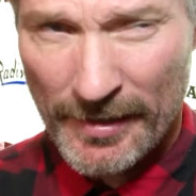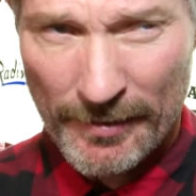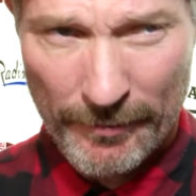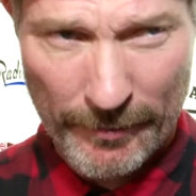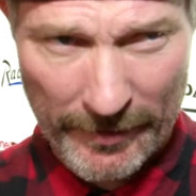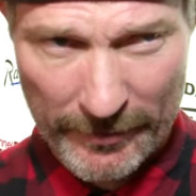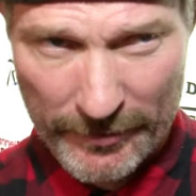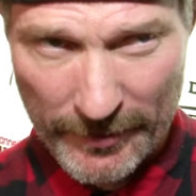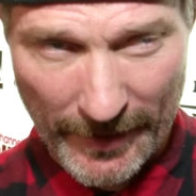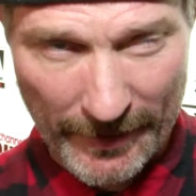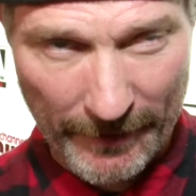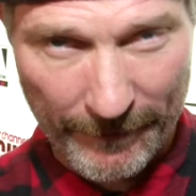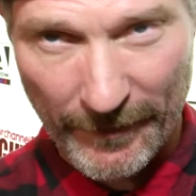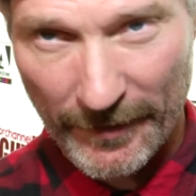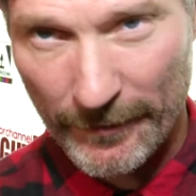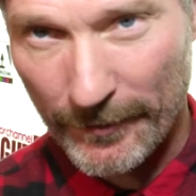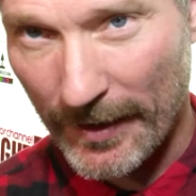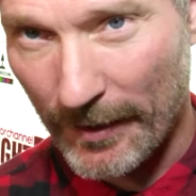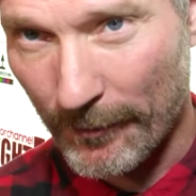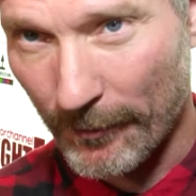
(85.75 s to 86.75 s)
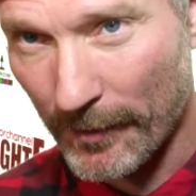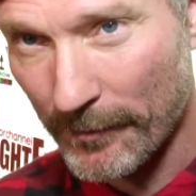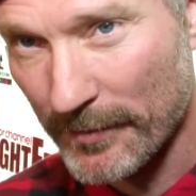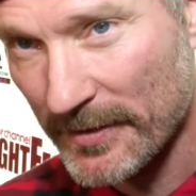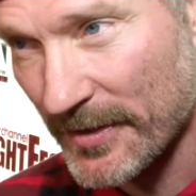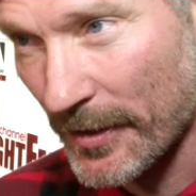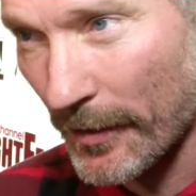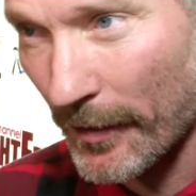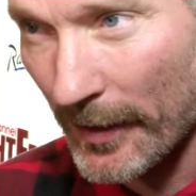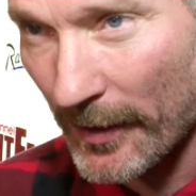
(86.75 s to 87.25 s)
We were trying to figure out what
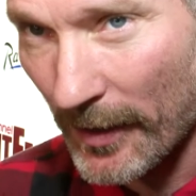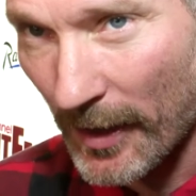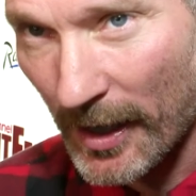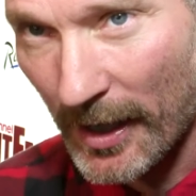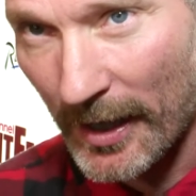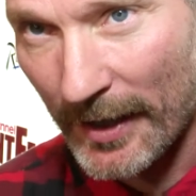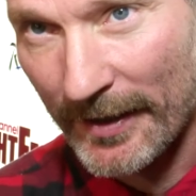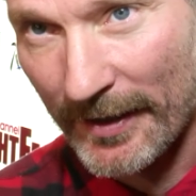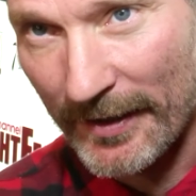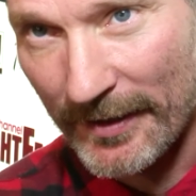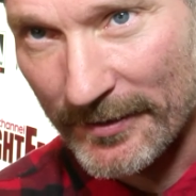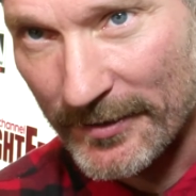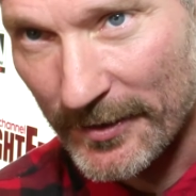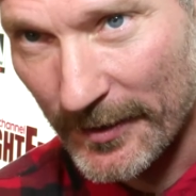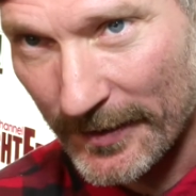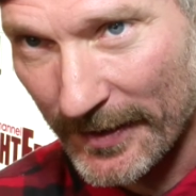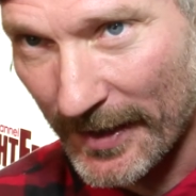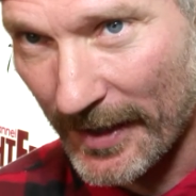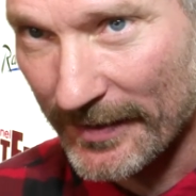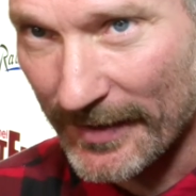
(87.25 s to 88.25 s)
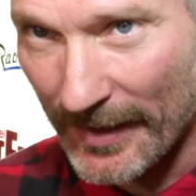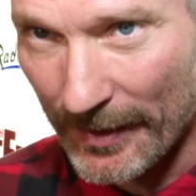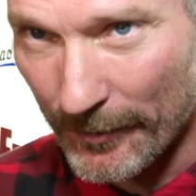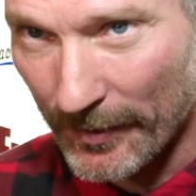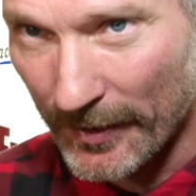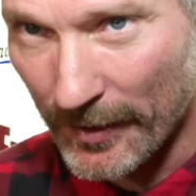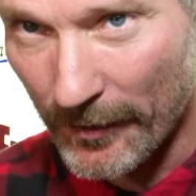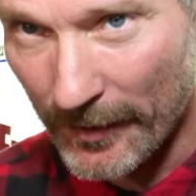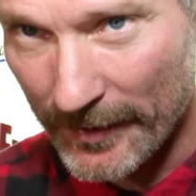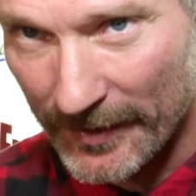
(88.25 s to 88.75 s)
was going on, and it turned out they were
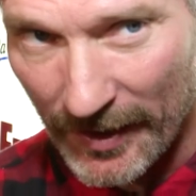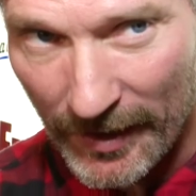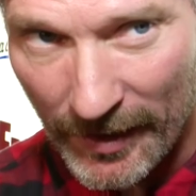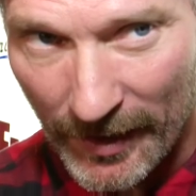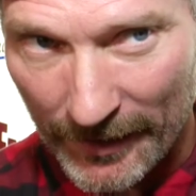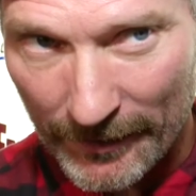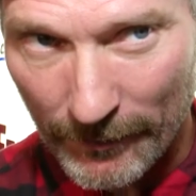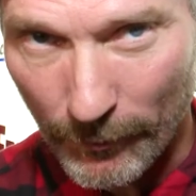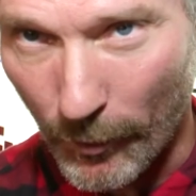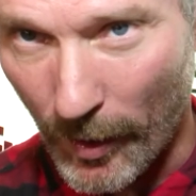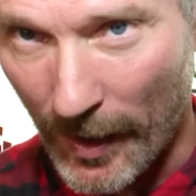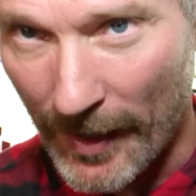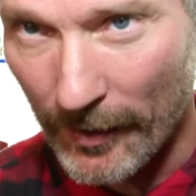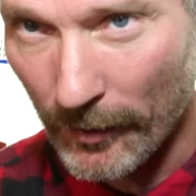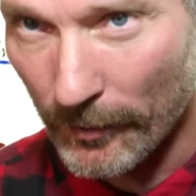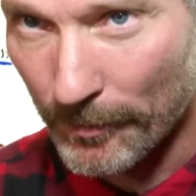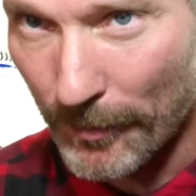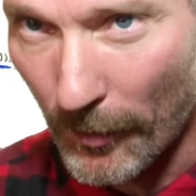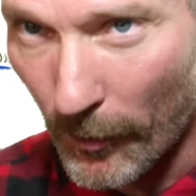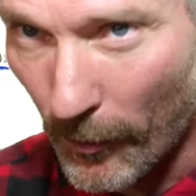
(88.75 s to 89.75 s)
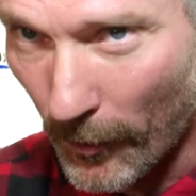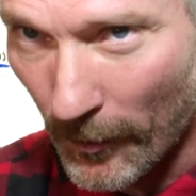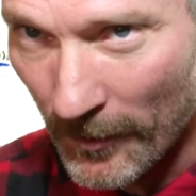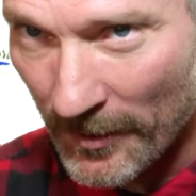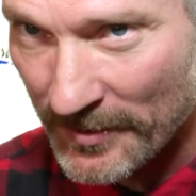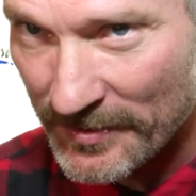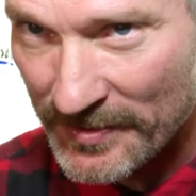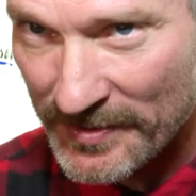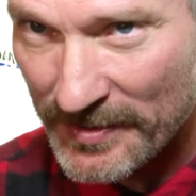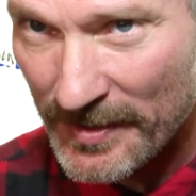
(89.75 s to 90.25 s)
going to hunt wild
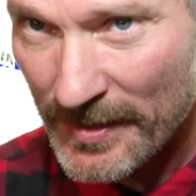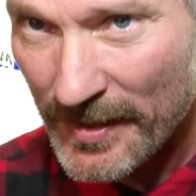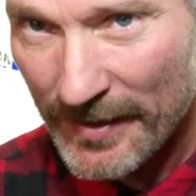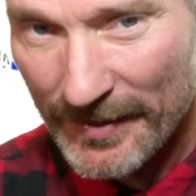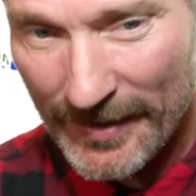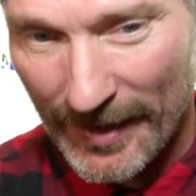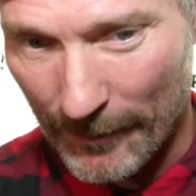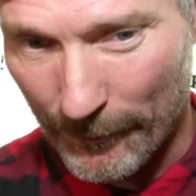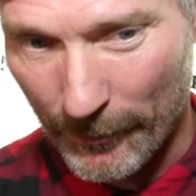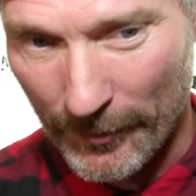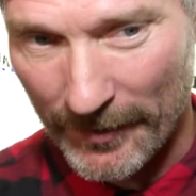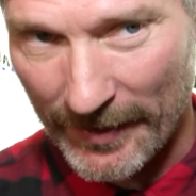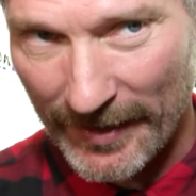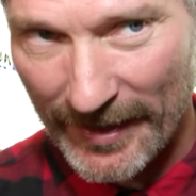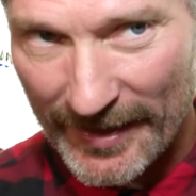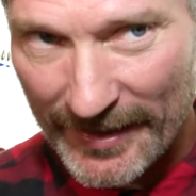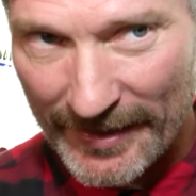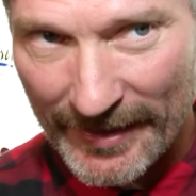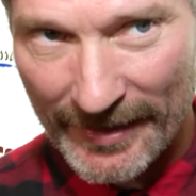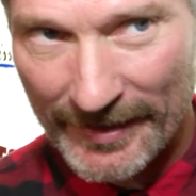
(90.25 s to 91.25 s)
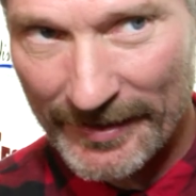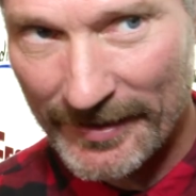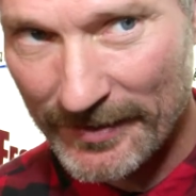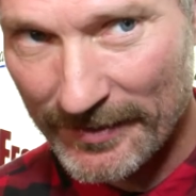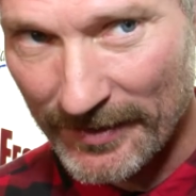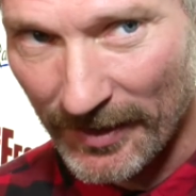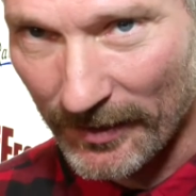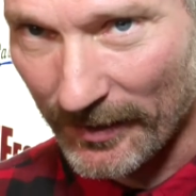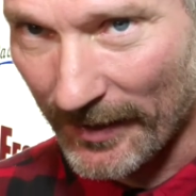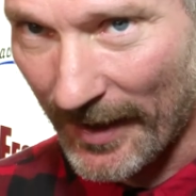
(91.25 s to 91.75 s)
boars that were eating
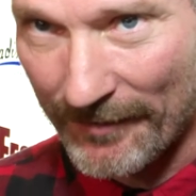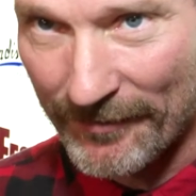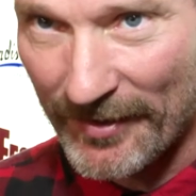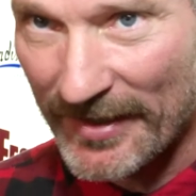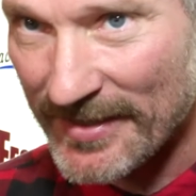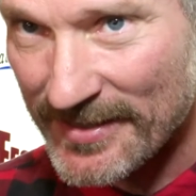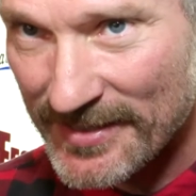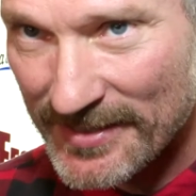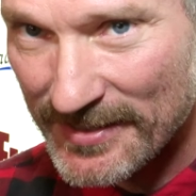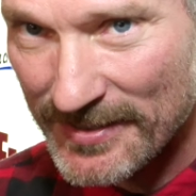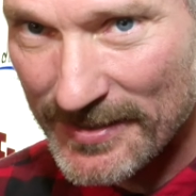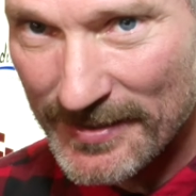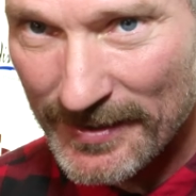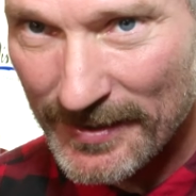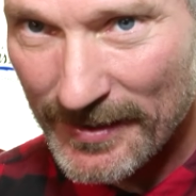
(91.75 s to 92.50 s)
the levees.